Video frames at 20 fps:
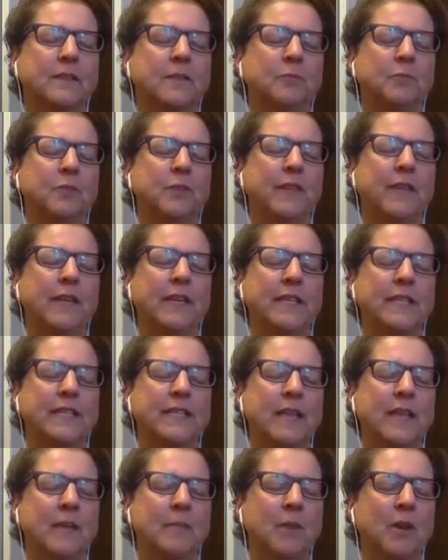Breathing into
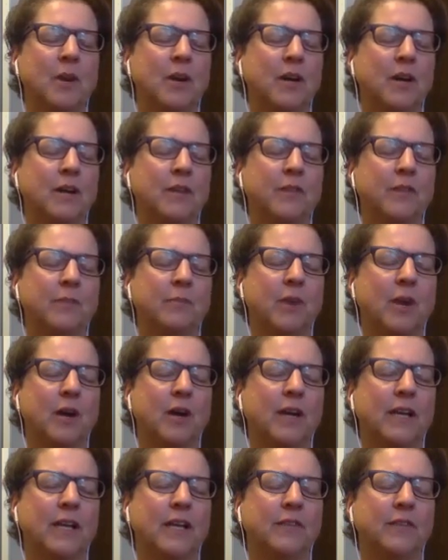that part of your
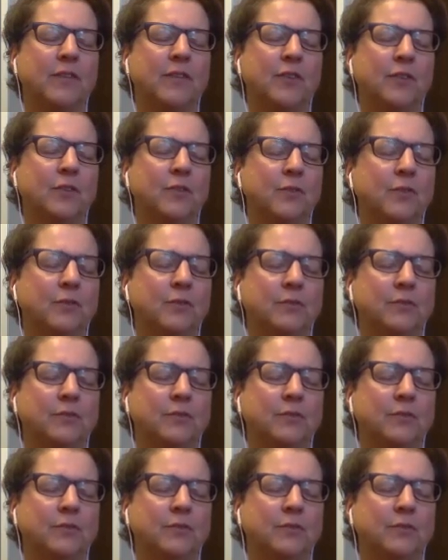body if you